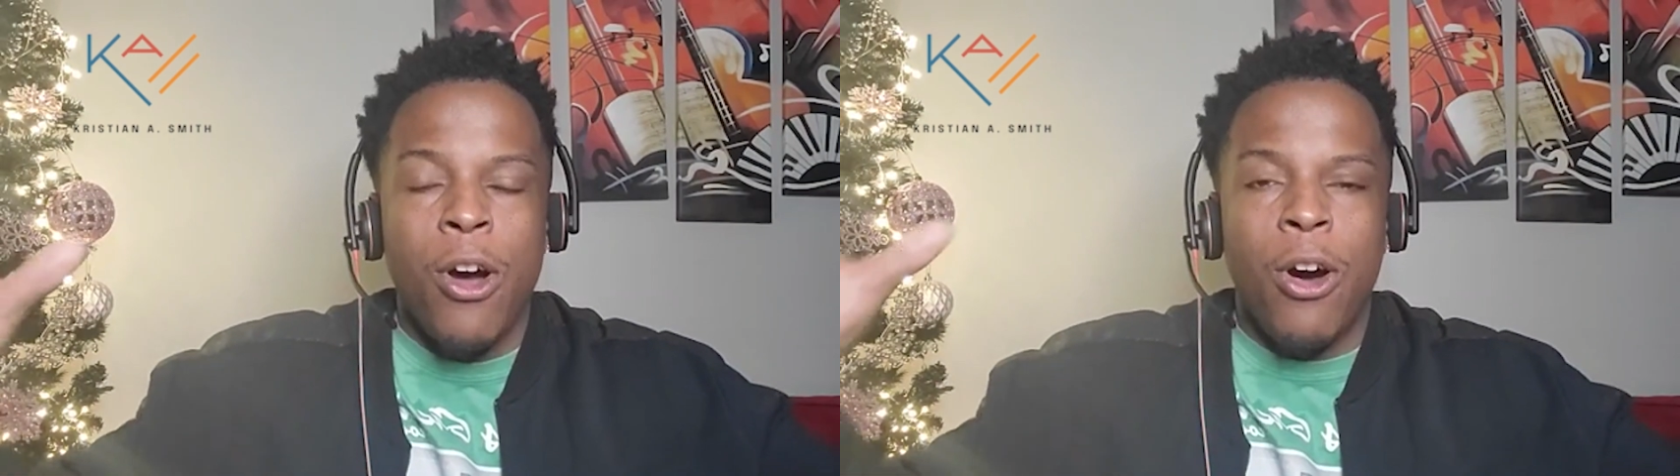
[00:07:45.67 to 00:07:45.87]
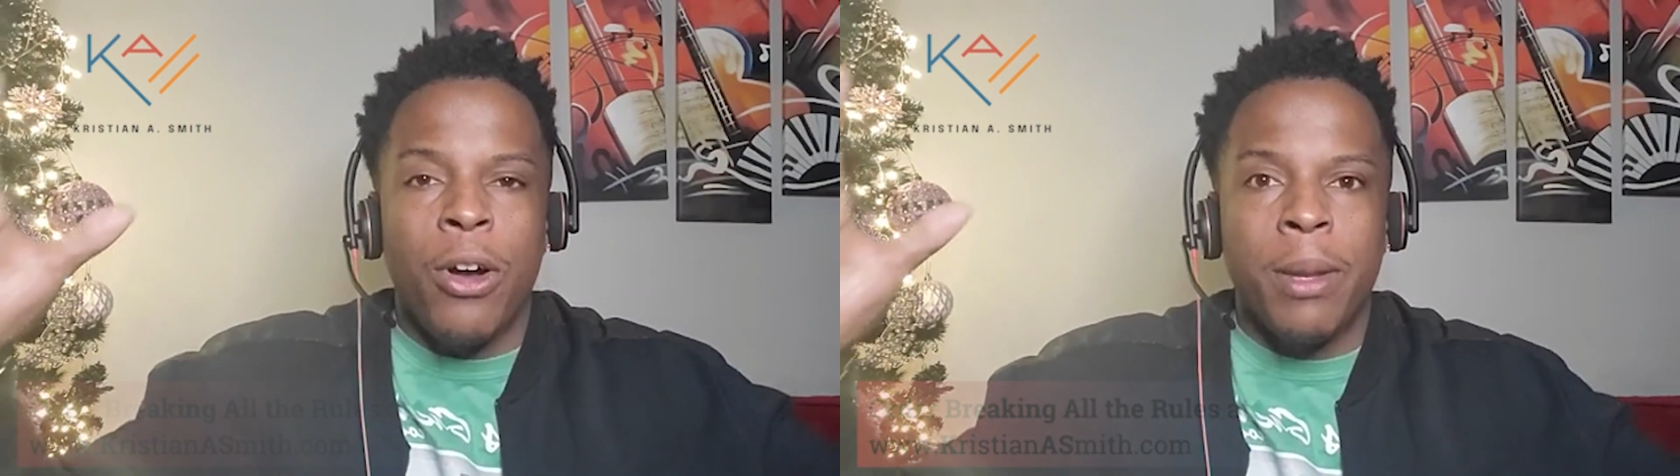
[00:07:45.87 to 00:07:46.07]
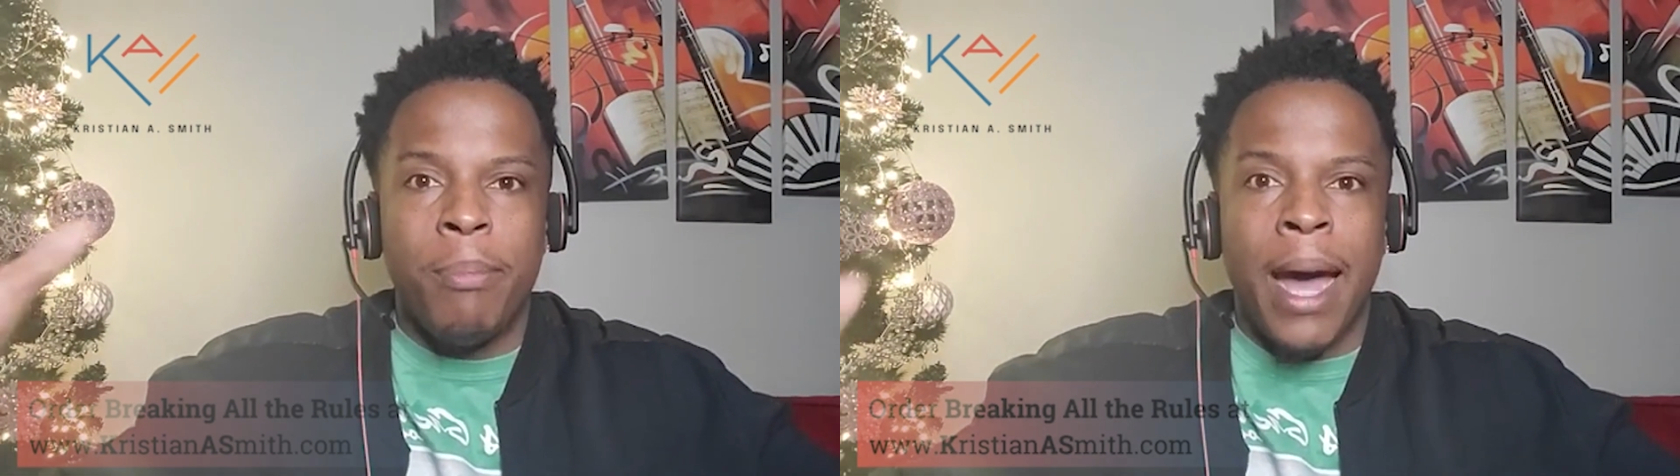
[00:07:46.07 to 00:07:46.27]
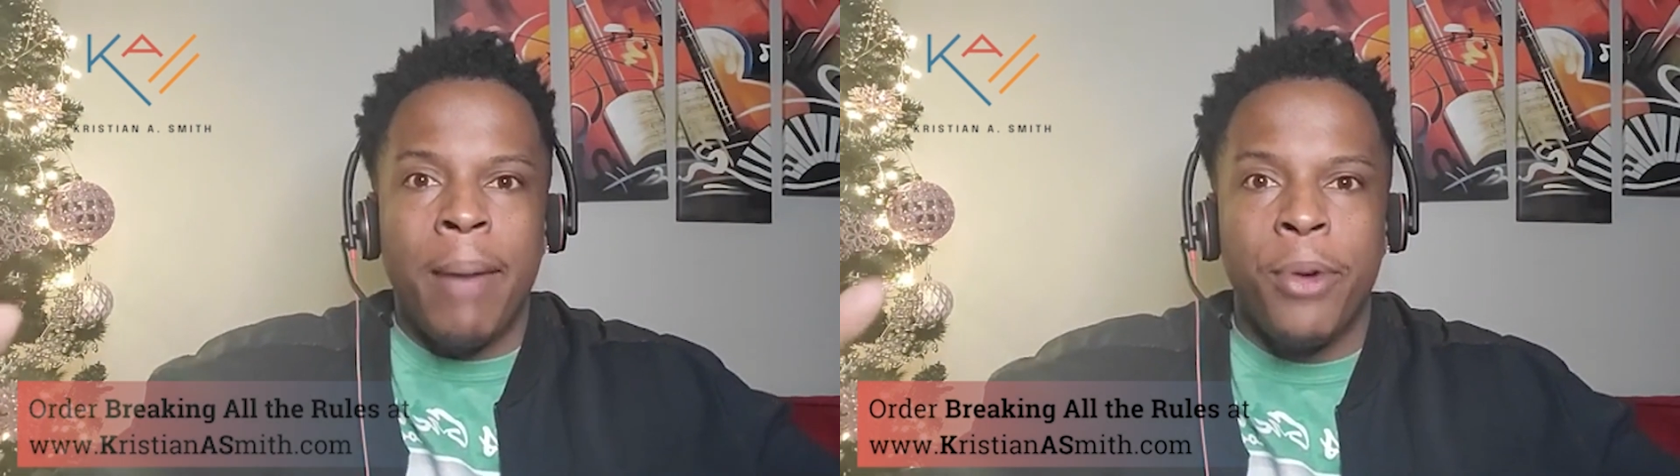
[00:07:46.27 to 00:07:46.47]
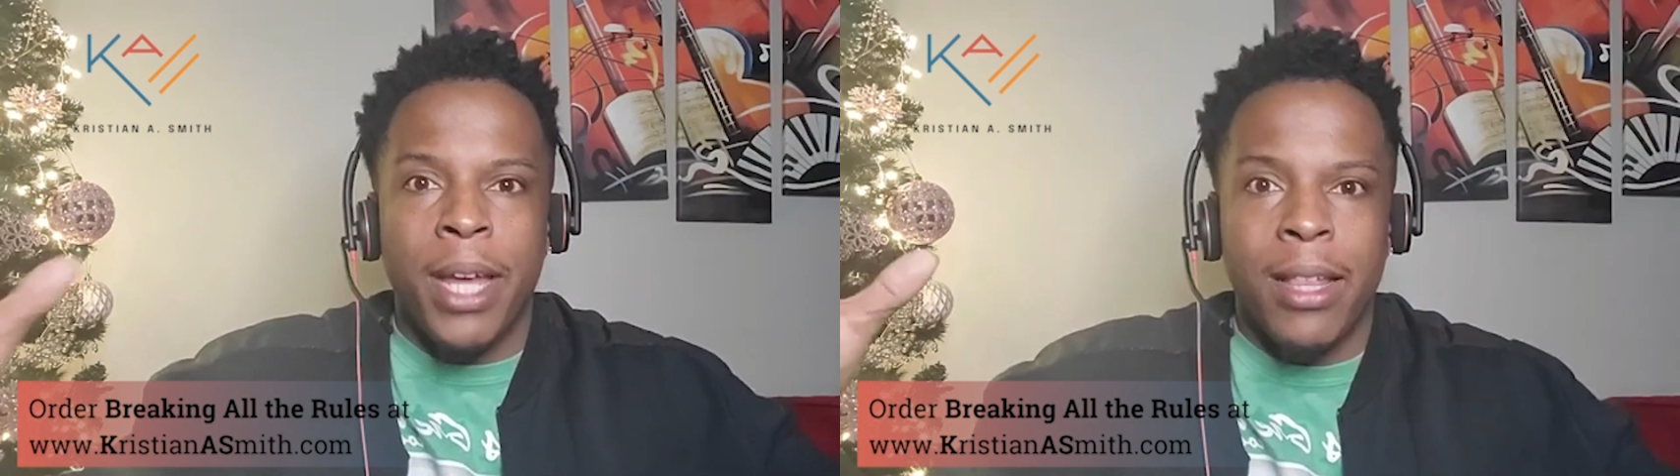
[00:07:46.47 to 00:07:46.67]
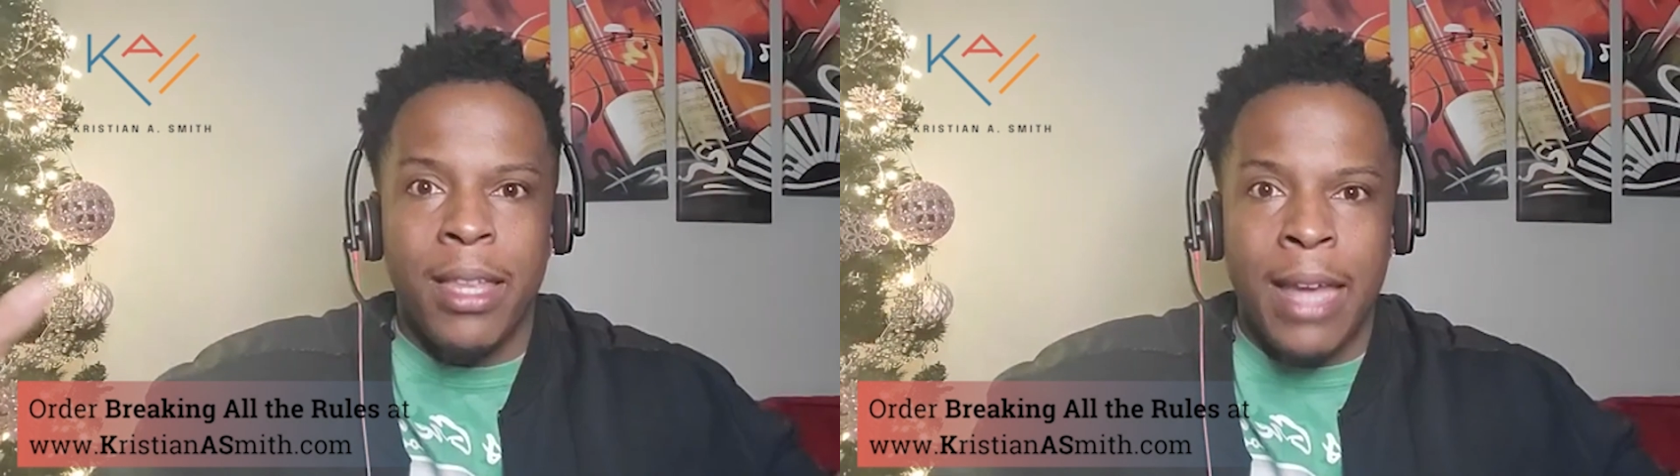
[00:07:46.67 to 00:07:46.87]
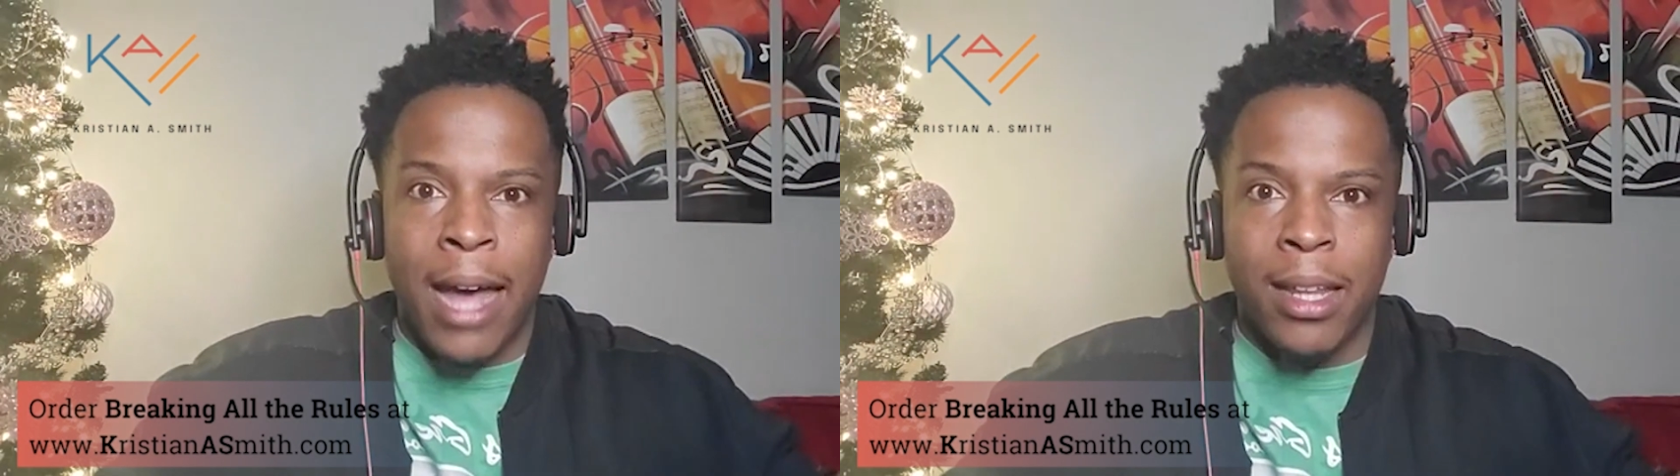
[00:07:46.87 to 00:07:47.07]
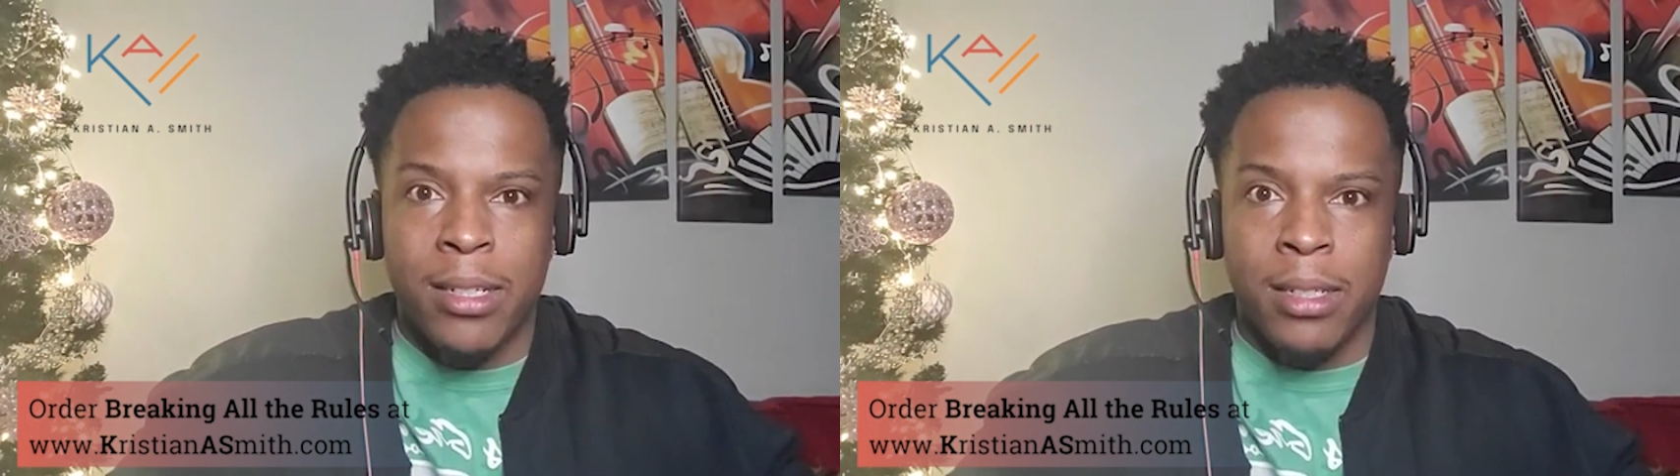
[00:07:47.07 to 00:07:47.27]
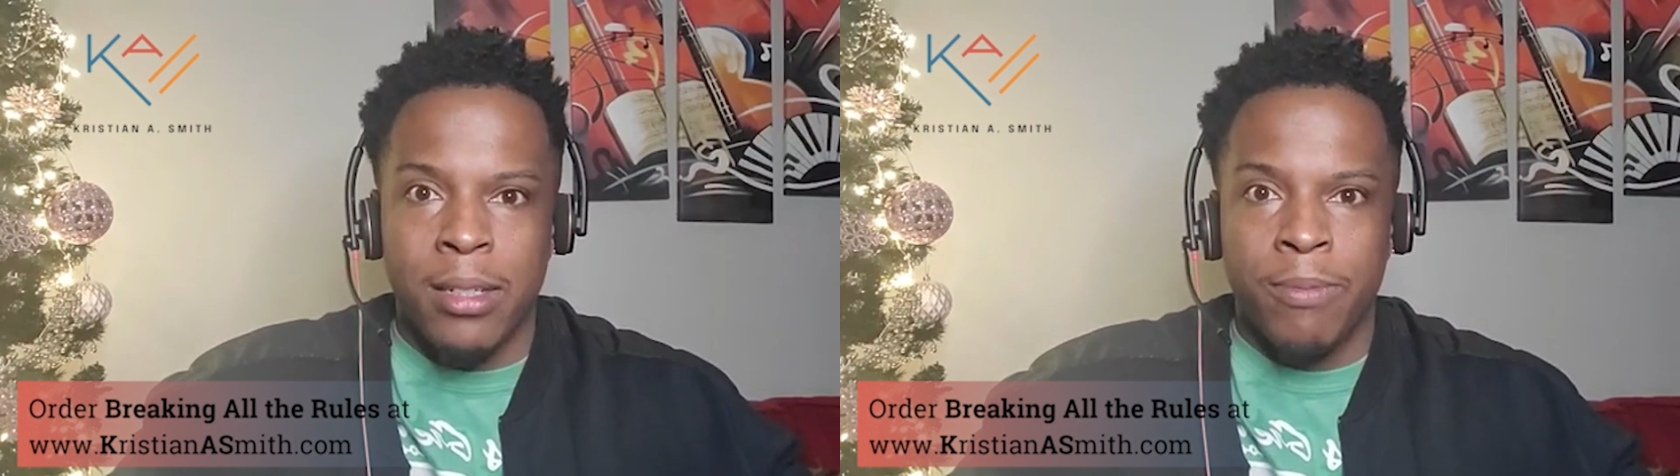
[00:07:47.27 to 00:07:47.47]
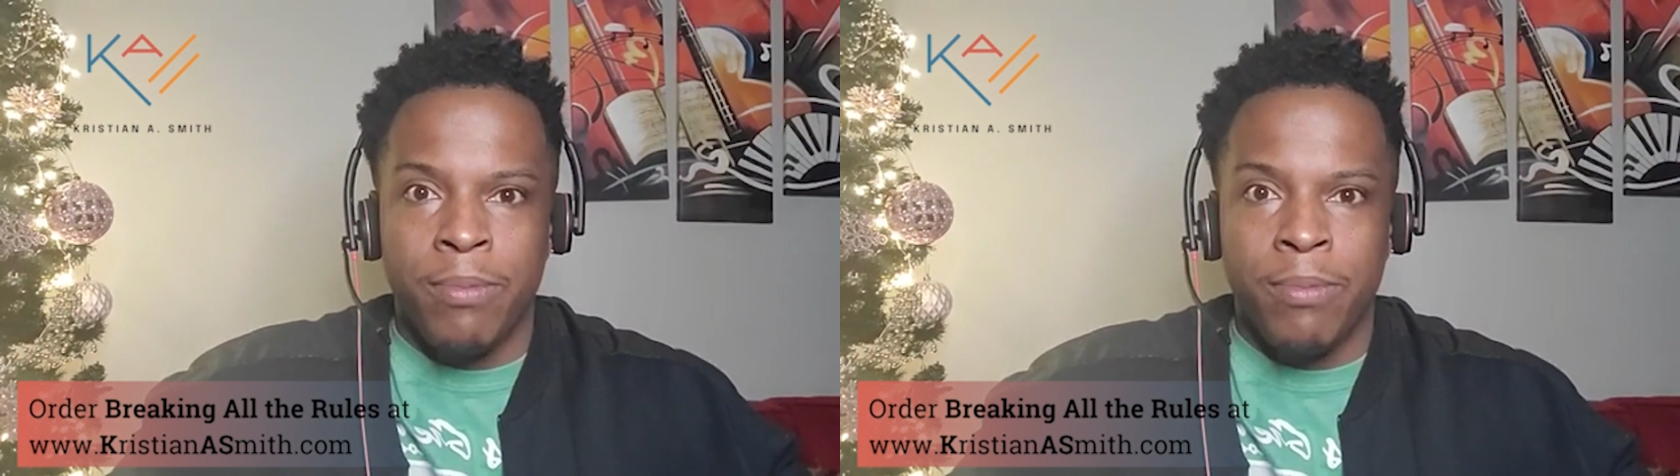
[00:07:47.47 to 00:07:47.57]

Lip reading: on the Bible and theology.